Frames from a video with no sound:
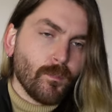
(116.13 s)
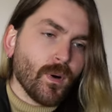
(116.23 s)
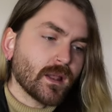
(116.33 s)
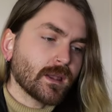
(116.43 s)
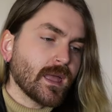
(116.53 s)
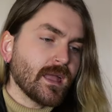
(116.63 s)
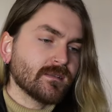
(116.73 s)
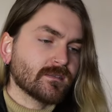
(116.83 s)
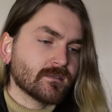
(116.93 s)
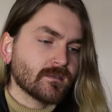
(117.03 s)
But
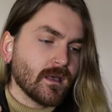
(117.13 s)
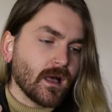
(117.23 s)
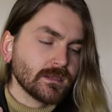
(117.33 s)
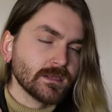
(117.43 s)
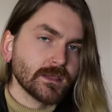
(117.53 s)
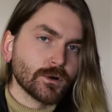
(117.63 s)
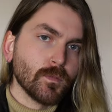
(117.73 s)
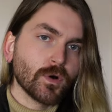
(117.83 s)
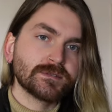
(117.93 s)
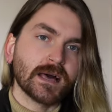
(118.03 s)
it's a
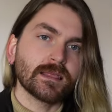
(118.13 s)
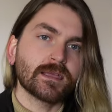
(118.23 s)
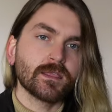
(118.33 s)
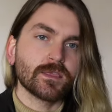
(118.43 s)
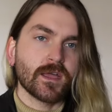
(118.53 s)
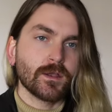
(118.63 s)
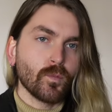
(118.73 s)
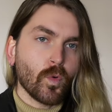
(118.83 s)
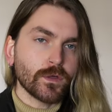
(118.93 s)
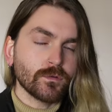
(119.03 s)
little more delicate
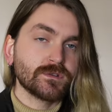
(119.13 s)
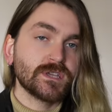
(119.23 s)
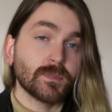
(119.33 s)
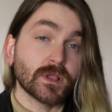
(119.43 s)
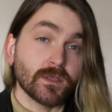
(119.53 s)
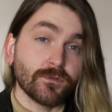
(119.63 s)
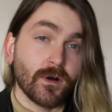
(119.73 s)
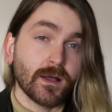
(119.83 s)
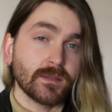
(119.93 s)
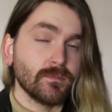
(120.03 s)
than what you would typically
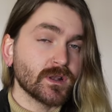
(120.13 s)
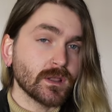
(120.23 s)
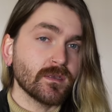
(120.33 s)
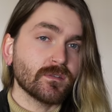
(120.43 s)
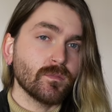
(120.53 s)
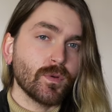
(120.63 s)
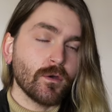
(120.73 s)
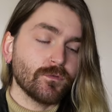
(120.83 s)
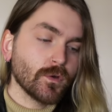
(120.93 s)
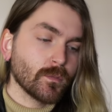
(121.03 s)
find in Middle Eastern
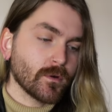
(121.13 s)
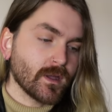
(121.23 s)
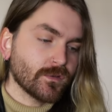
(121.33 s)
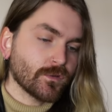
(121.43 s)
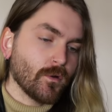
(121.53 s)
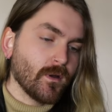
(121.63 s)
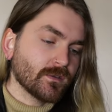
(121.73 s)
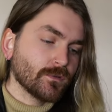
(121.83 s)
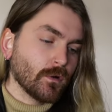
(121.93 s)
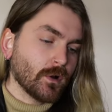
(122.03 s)
perfumery, so
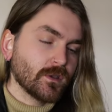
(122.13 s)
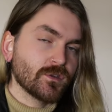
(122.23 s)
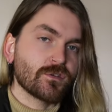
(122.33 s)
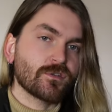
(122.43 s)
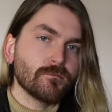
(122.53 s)
it's not gonna just